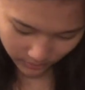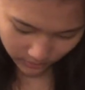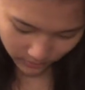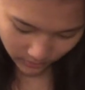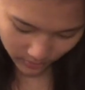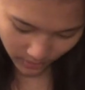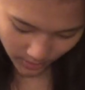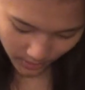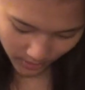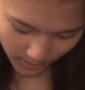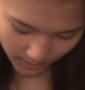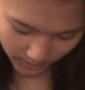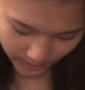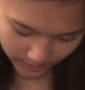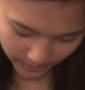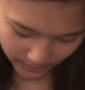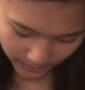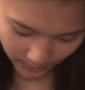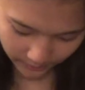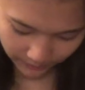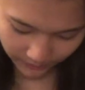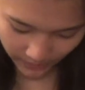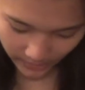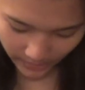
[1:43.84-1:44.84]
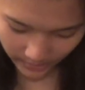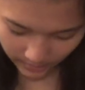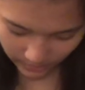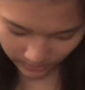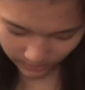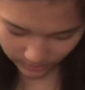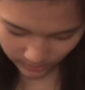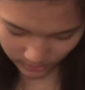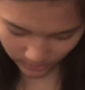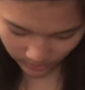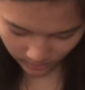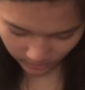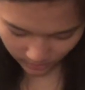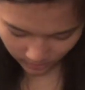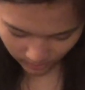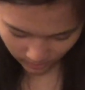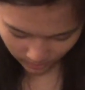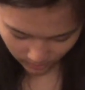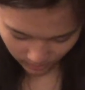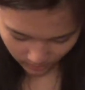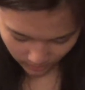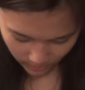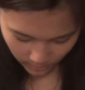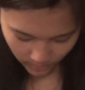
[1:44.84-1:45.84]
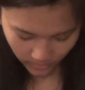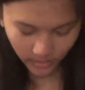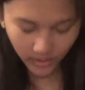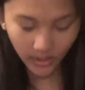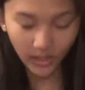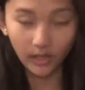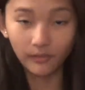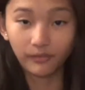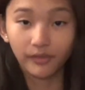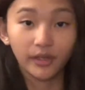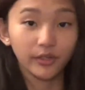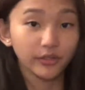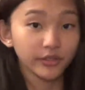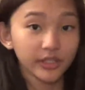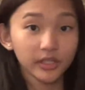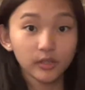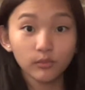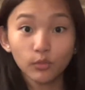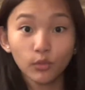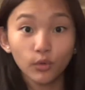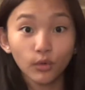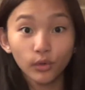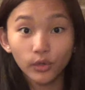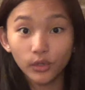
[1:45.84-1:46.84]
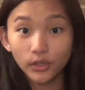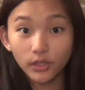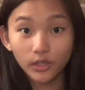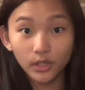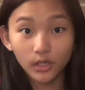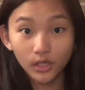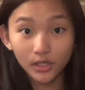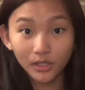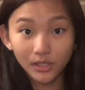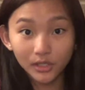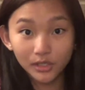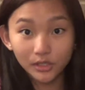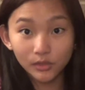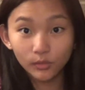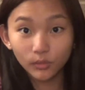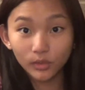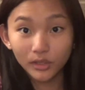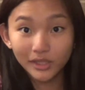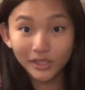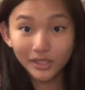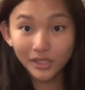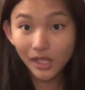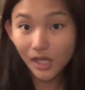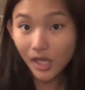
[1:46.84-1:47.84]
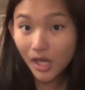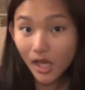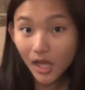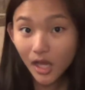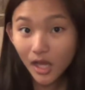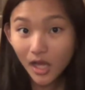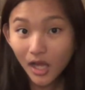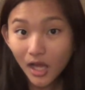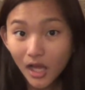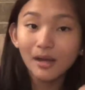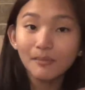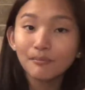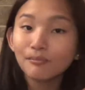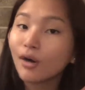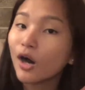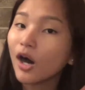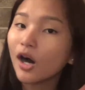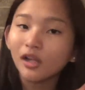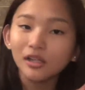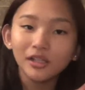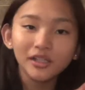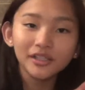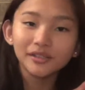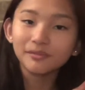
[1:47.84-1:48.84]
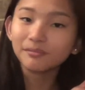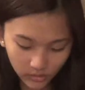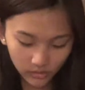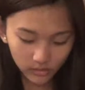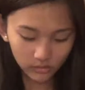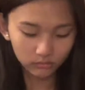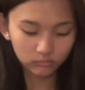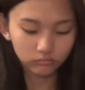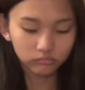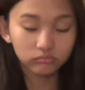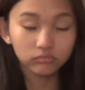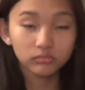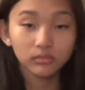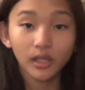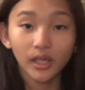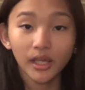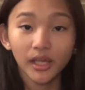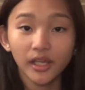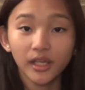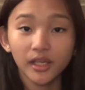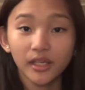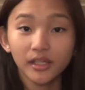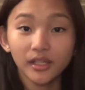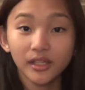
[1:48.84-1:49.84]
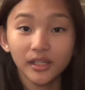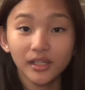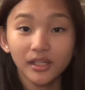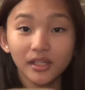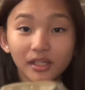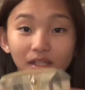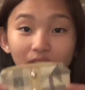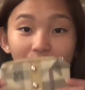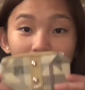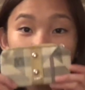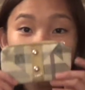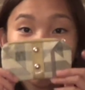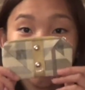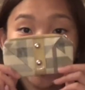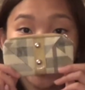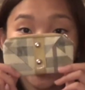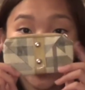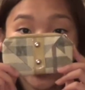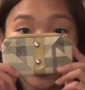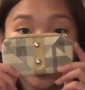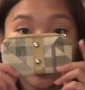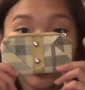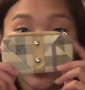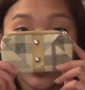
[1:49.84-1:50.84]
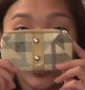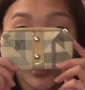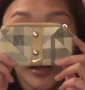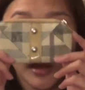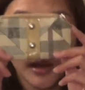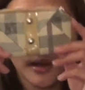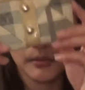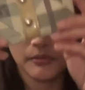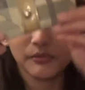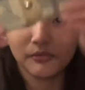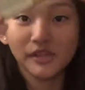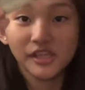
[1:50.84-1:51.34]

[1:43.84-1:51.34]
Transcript: You guys, I found, I found some quarters. What's up? I'm ballin'. Oh, and then second off